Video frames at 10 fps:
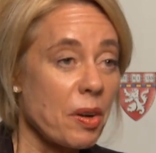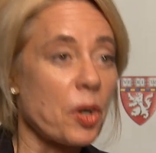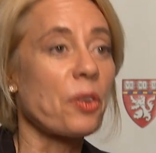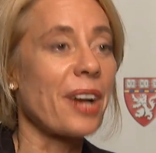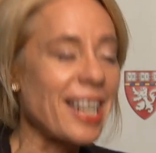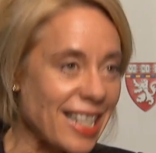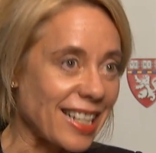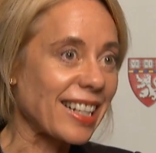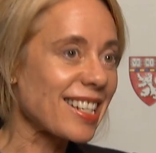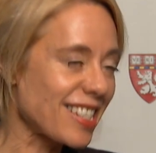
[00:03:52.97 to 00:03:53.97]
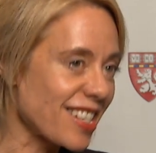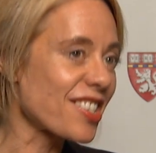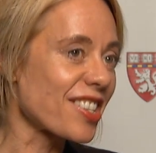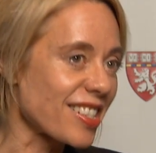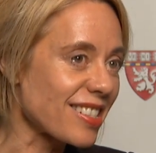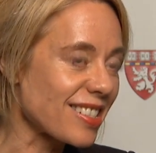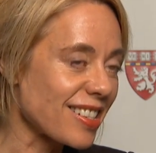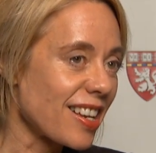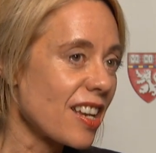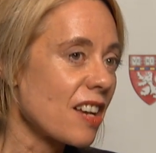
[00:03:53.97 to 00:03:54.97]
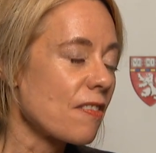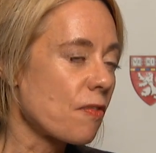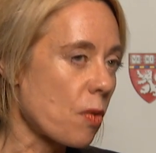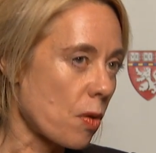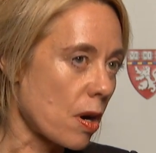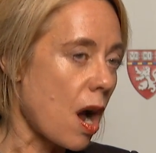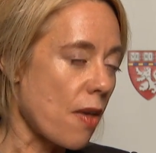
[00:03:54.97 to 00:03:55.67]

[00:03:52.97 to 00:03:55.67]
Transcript: creating the conditions for